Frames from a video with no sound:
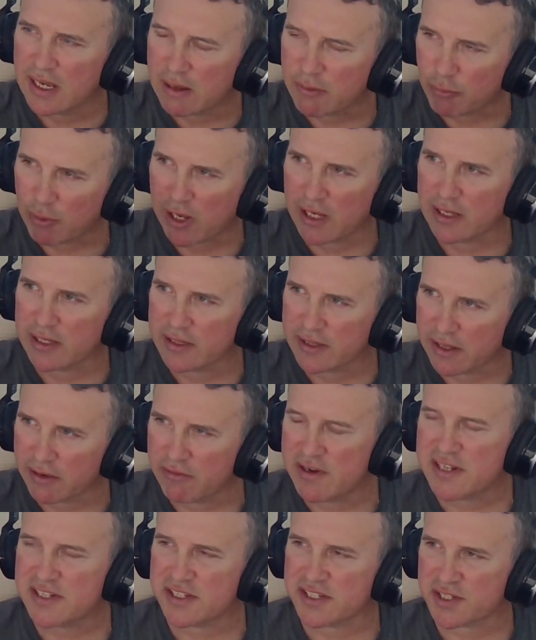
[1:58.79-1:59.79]
Well,
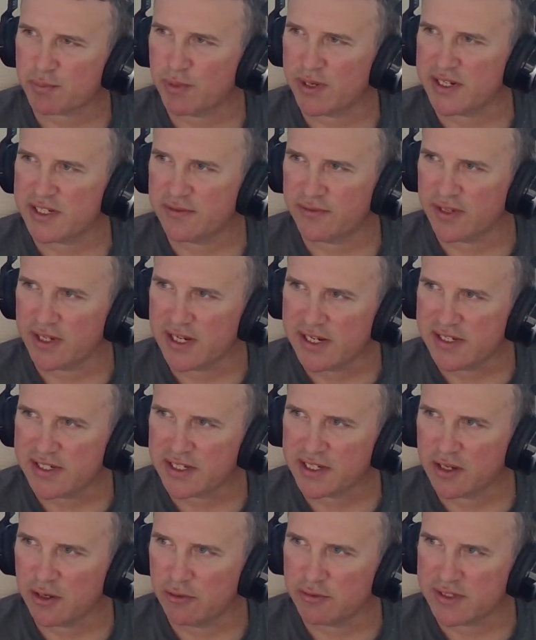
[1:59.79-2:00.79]
there is a splitter that
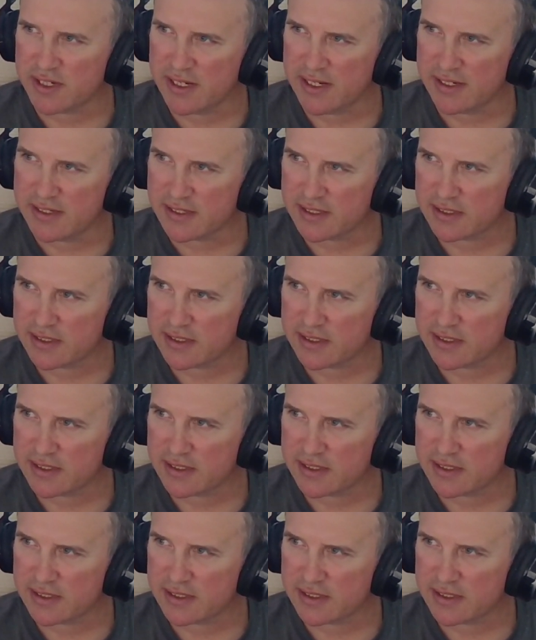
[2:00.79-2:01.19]
EZCOO did.